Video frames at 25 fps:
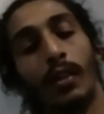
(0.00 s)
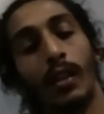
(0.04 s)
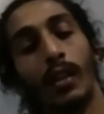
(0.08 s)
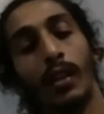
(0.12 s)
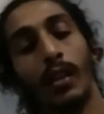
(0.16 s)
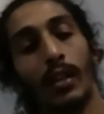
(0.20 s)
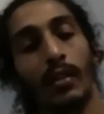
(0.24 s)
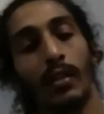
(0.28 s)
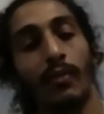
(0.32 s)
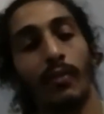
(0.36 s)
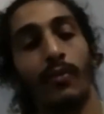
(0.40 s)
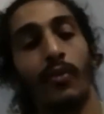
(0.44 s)
in
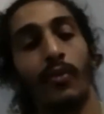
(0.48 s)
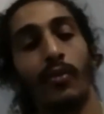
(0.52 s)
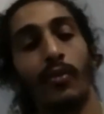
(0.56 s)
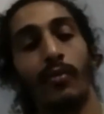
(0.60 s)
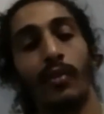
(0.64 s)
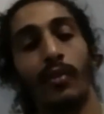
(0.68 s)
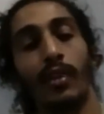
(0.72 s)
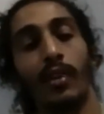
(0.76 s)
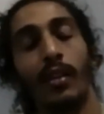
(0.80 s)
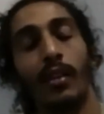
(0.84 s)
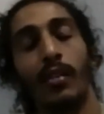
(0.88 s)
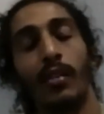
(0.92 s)
like the full
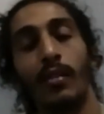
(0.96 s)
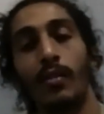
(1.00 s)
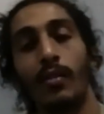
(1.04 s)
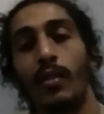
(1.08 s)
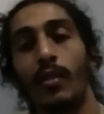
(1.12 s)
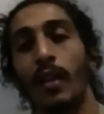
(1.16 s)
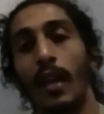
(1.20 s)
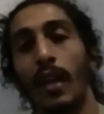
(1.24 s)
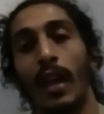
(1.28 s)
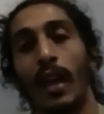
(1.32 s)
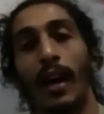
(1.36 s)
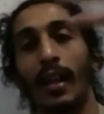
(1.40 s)
video,
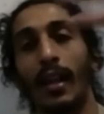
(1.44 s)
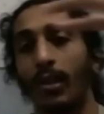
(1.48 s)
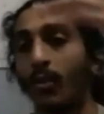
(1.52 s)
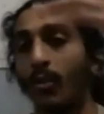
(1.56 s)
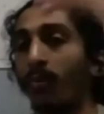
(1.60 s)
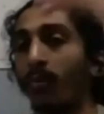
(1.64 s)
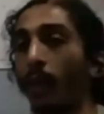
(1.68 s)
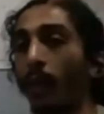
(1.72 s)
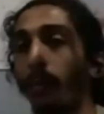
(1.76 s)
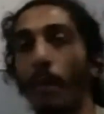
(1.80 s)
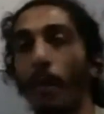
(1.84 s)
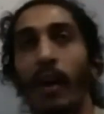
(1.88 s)
I threw
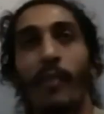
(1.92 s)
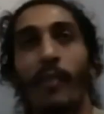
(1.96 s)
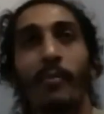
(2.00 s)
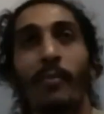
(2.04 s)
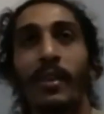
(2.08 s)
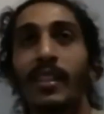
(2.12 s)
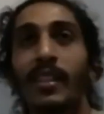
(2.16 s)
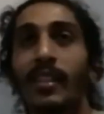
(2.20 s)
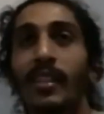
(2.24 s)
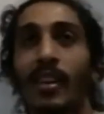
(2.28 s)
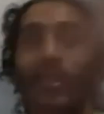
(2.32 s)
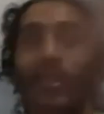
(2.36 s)
my
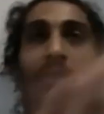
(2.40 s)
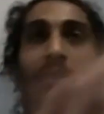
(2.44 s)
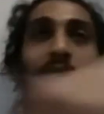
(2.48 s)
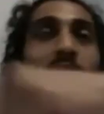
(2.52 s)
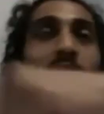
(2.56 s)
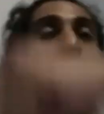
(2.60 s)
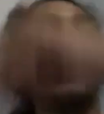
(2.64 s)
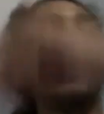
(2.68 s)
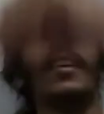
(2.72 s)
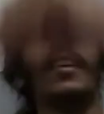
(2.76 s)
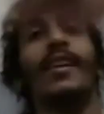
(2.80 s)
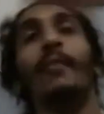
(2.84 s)
mouthpiece out the
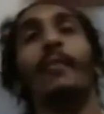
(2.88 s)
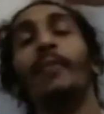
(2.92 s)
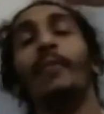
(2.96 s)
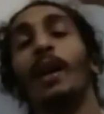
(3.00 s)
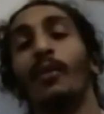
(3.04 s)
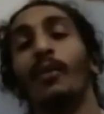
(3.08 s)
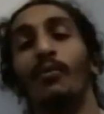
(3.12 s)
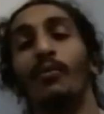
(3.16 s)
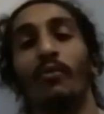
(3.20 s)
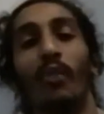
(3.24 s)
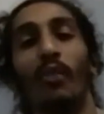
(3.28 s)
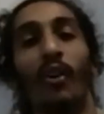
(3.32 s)
ground. I'm
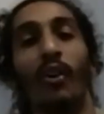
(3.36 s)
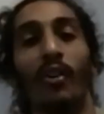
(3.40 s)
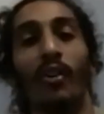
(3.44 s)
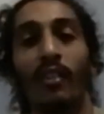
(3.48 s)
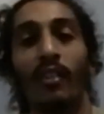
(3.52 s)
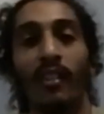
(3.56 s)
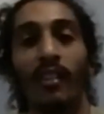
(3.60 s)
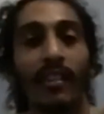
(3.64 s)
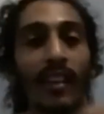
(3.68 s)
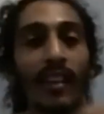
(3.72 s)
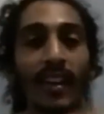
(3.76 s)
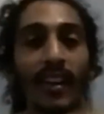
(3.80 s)
like
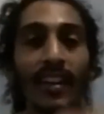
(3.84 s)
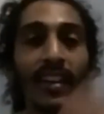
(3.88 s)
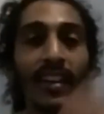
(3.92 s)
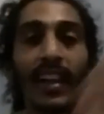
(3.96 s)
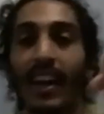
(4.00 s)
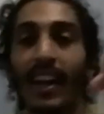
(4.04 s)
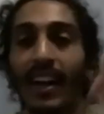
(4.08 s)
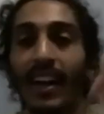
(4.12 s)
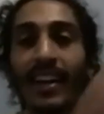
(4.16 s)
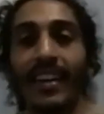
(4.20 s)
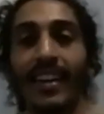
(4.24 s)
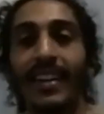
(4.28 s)
roaring like a
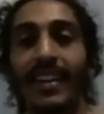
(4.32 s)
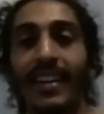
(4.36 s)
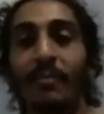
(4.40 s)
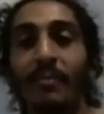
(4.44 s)
lion.